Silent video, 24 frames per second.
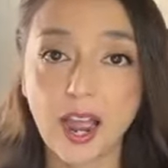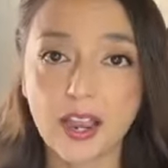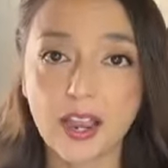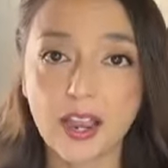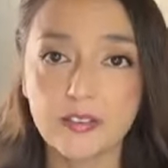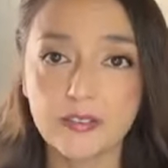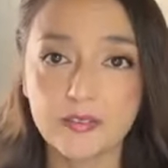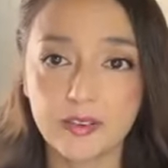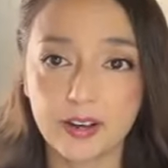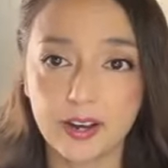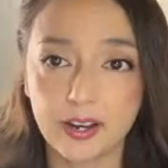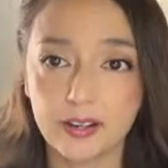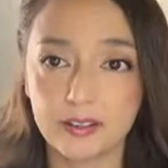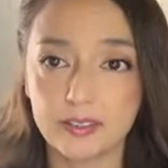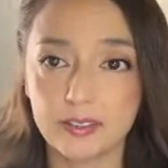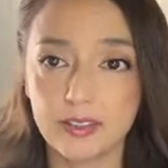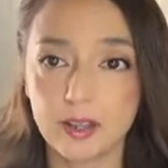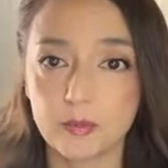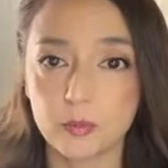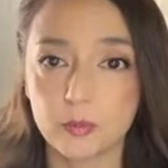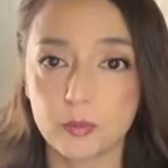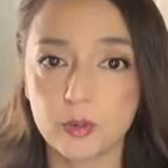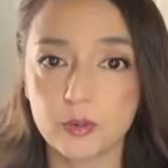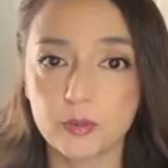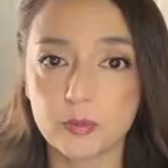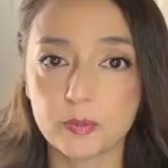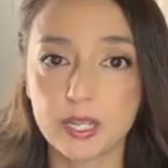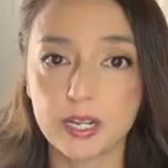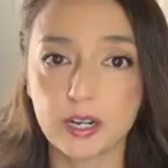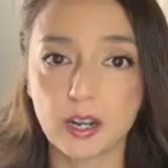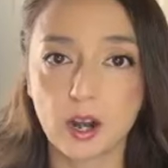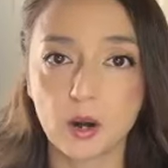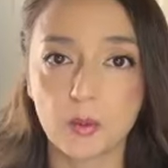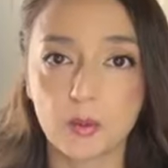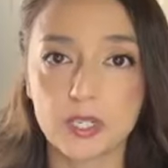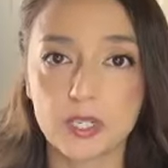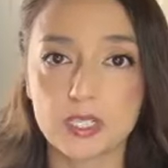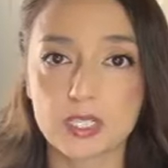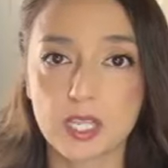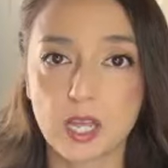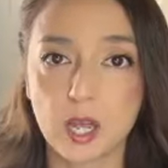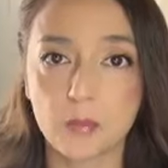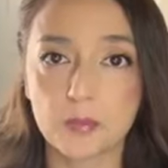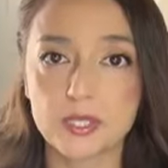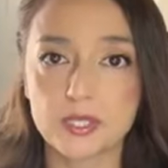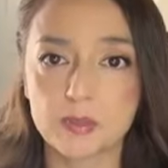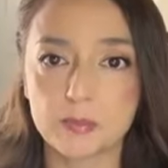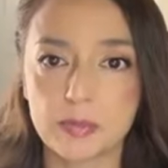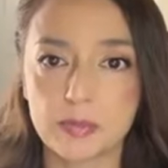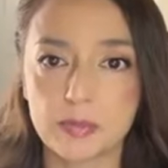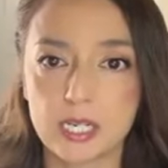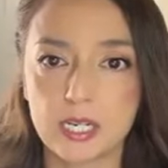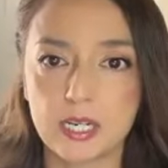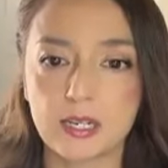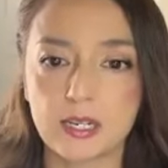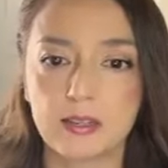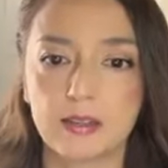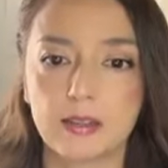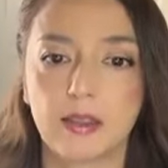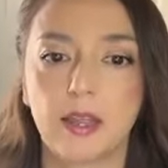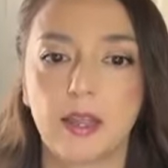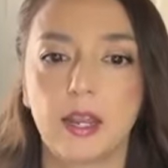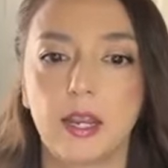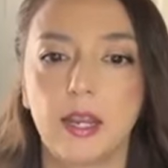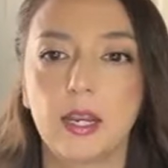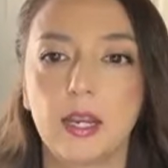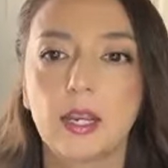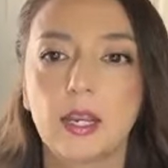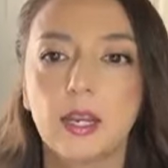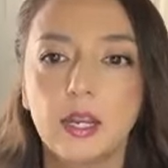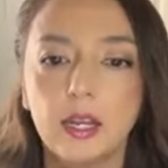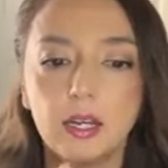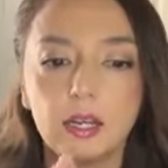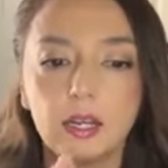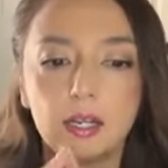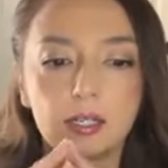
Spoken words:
I find that movement always helps me like